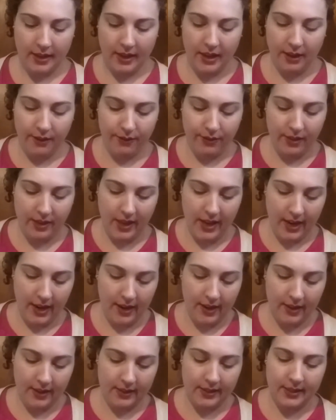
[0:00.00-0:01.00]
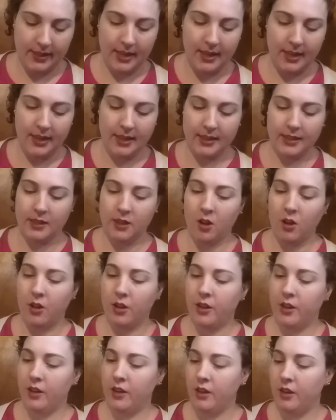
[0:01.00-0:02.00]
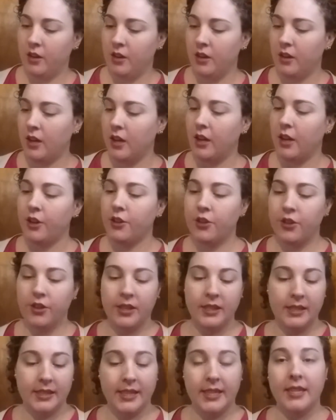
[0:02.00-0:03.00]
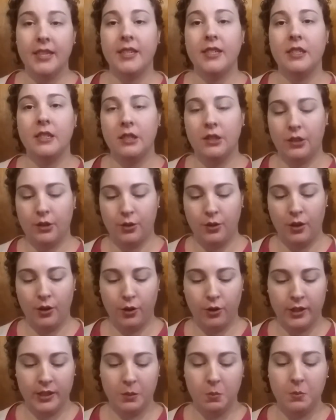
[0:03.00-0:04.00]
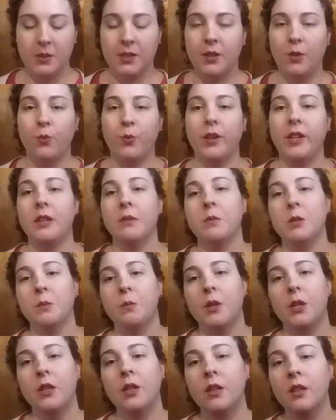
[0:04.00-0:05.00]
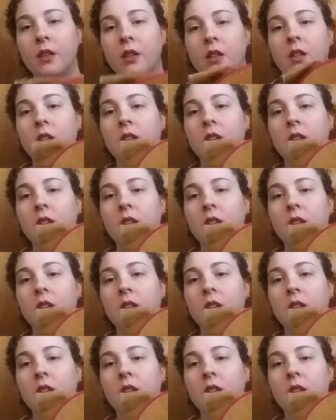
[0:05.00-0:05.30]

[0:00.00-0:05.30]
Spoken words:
Give Thanks, and it's on Under the Seas Christmas in Williamsburg.